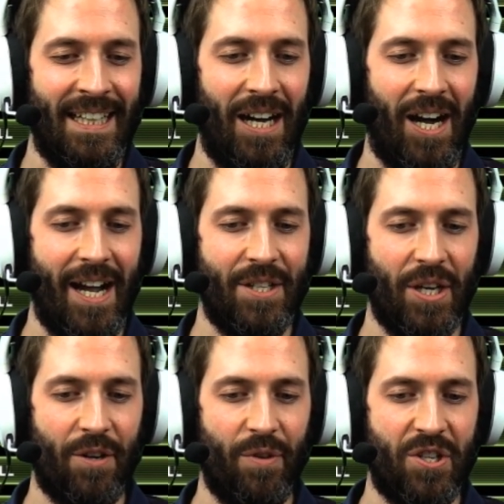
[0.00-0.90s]
a
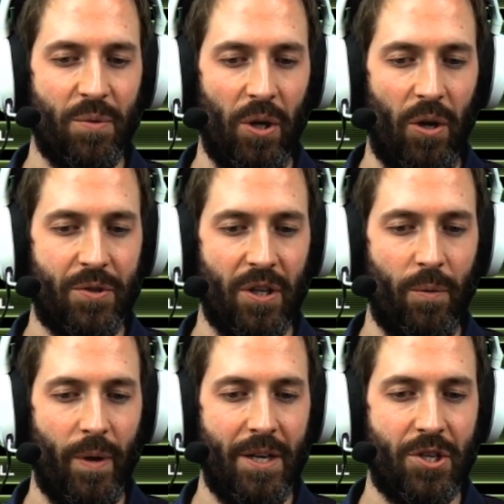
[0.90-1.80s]
high-tech ritual altar
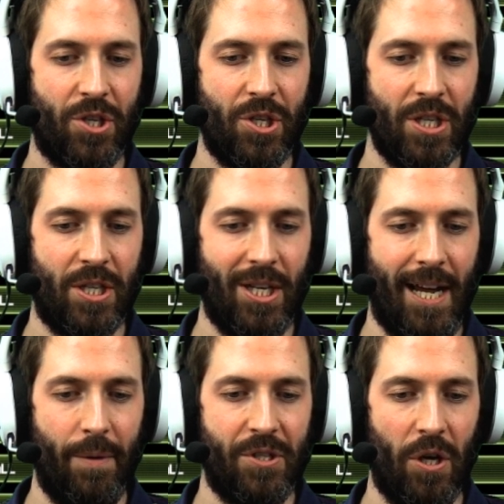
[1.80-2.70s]
which
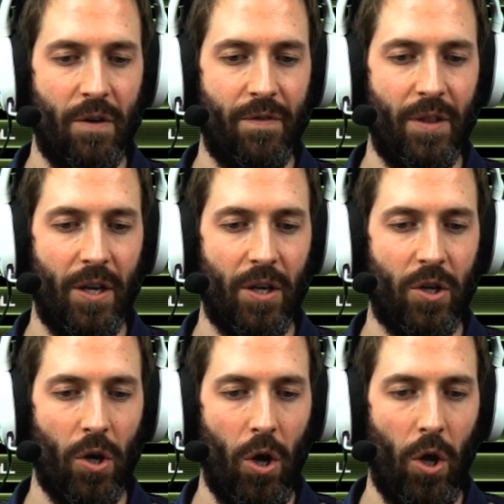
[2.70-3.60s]
towers over the
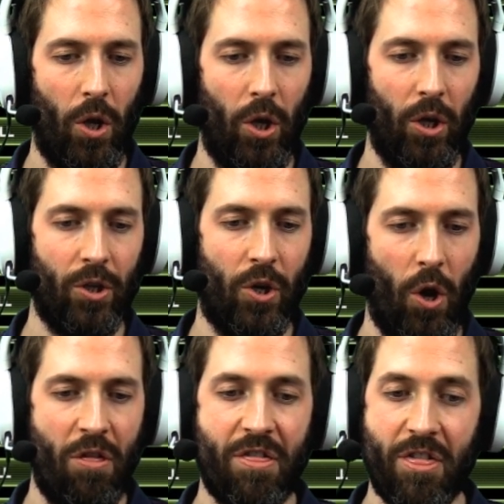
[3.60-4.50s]

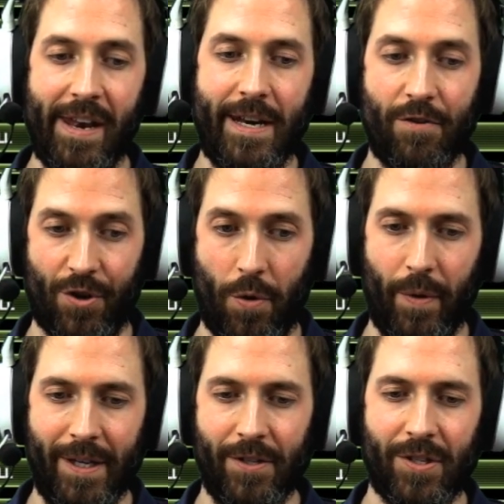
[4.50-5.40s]
Golgothan
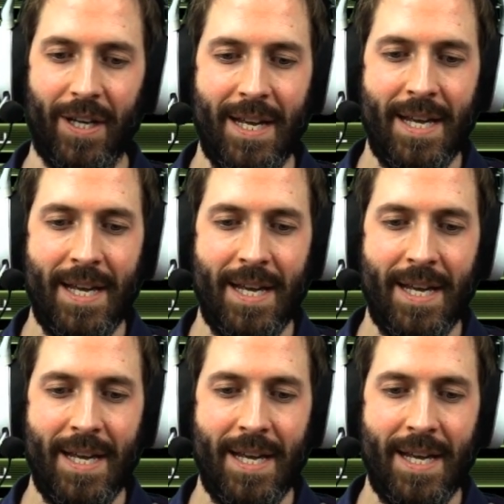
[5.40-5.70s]
ruins,